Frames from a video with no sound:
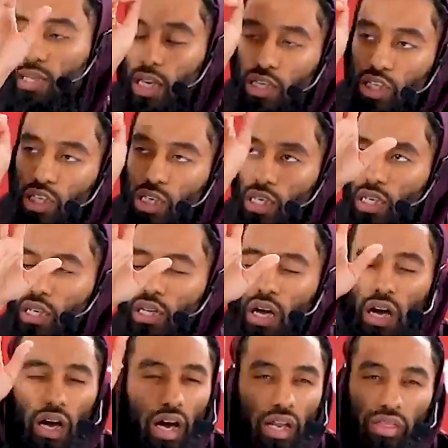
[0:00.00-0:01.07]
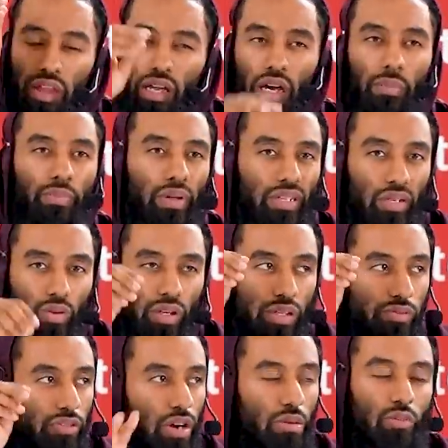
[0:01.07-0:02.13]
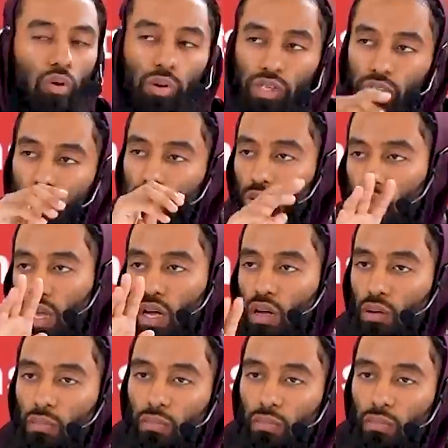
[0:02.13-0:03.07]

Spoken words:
And she, I think up until this very moment, she's still there.